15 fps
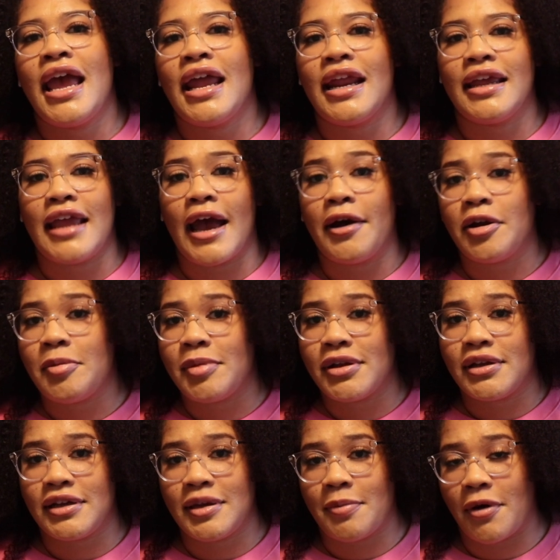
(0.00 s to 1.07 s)
an
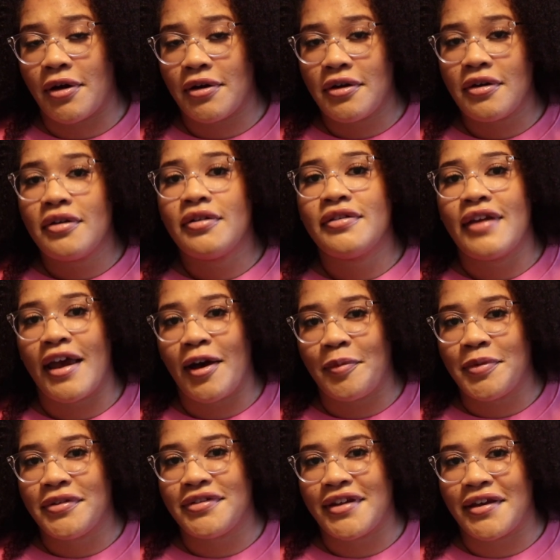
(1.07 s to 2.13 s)
accountability partner to
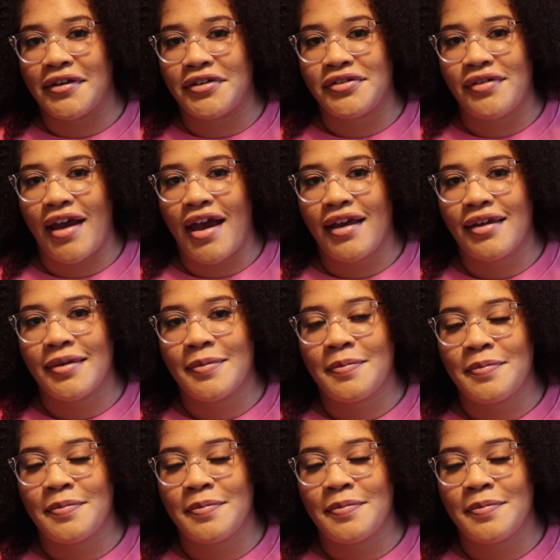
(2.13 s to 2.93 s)
help you stay on track.